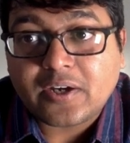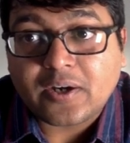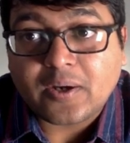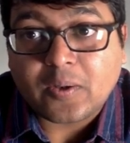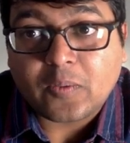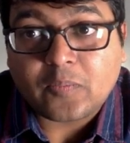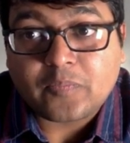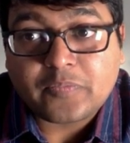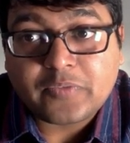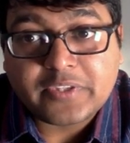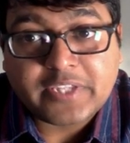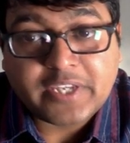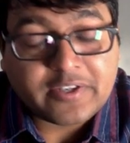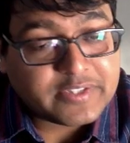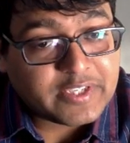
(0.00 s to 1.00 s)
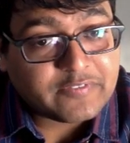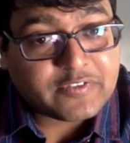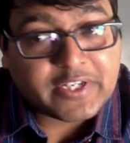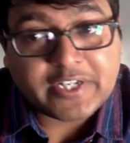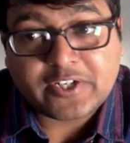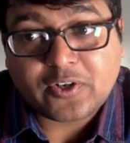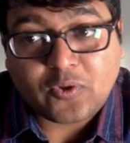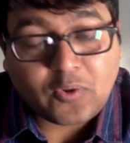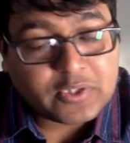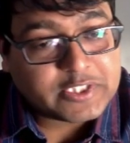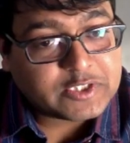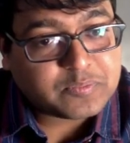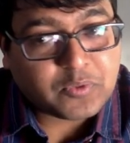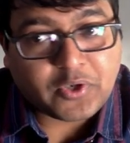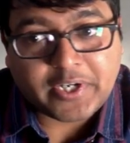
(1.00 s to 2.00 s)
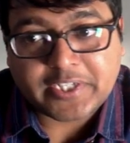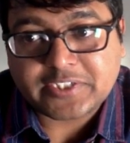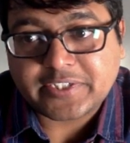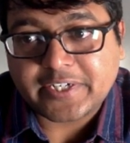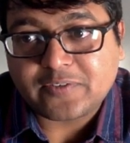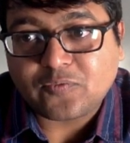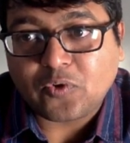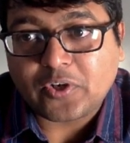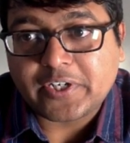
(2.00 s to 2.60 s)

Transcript: uh, they, they have created all these products, right?